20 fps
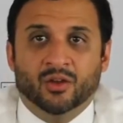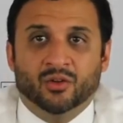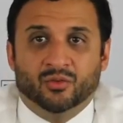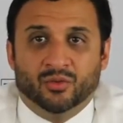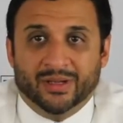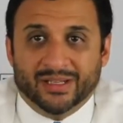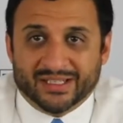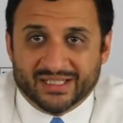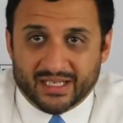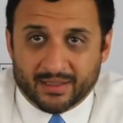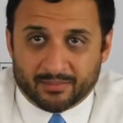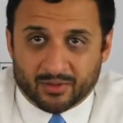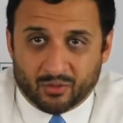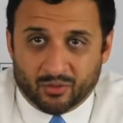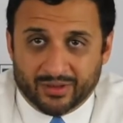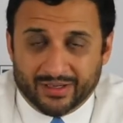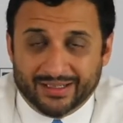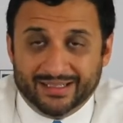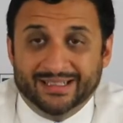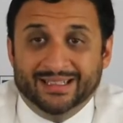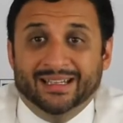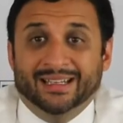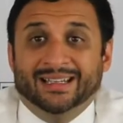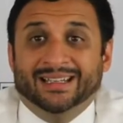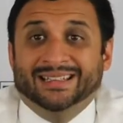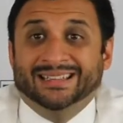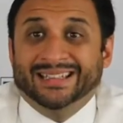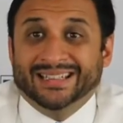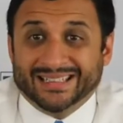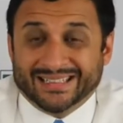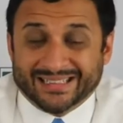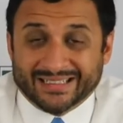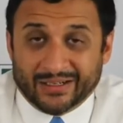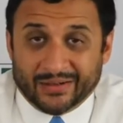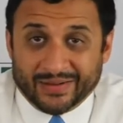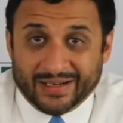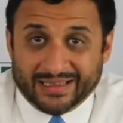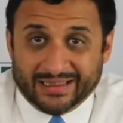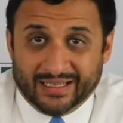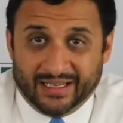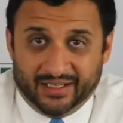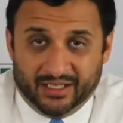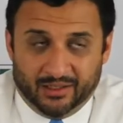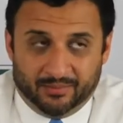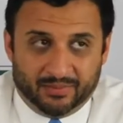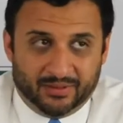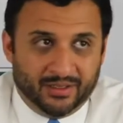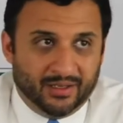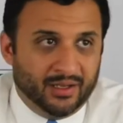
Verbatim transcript: Reason number one, the starting lineup.